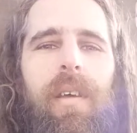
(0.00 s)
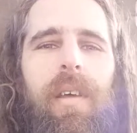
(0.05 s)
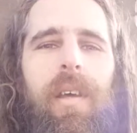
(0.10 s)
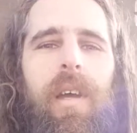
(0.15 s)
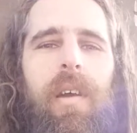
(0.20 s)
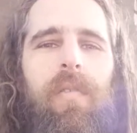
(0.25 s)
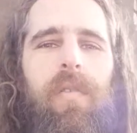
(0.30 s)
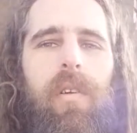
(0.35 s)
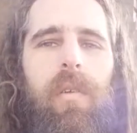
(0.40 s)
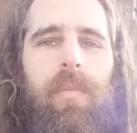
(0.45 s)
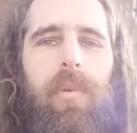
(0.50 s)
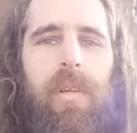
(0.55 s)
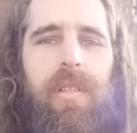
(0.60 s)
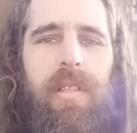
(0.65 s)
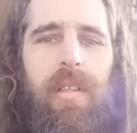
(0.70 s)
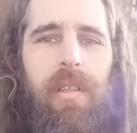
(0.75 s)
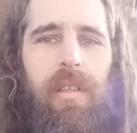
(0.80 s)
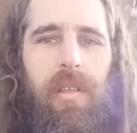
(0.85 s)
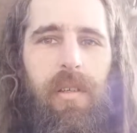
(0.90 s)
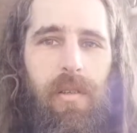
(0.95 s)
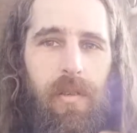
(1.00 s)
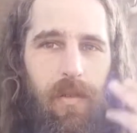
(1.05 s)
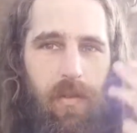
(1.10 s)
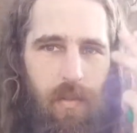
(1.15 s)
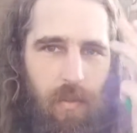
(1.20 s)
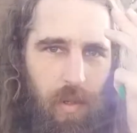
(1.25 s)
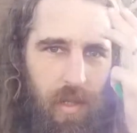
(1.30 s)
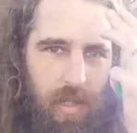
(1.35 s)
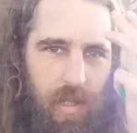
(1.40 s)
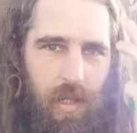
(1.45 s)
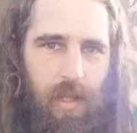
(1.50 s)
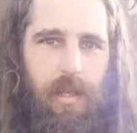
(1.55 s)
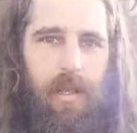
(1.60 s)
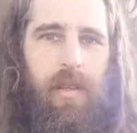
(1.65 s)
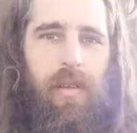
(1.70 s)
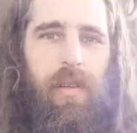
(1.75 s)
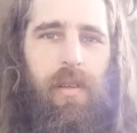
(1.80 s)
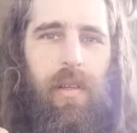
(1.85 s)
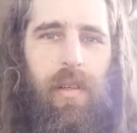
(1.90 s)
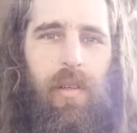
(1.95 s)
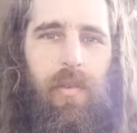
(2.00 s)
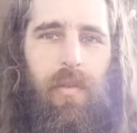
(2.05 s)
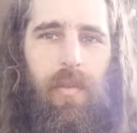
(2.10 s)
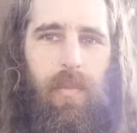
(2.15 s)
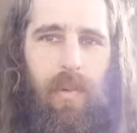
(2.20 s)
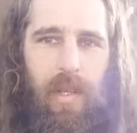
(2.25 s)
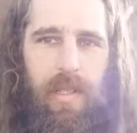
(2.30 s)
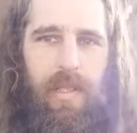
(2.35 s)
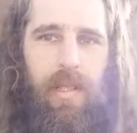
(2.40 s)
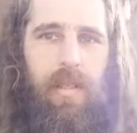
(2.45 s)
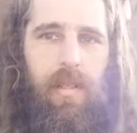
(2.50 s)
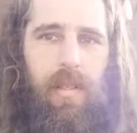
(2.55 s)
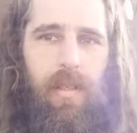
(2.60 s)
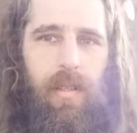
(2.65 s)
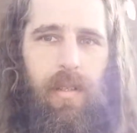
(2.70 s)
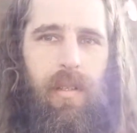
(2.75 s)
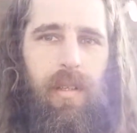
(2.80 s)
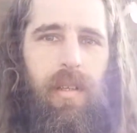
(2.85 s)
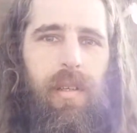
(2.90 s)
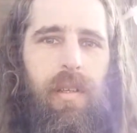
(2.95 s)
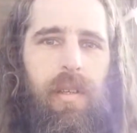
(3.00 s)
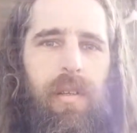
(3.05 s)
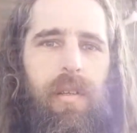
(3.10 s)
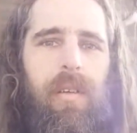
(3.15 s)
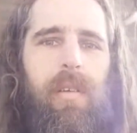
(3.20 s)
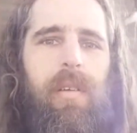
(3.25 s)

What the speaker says: If we're present here, and we're present here, and we're present here,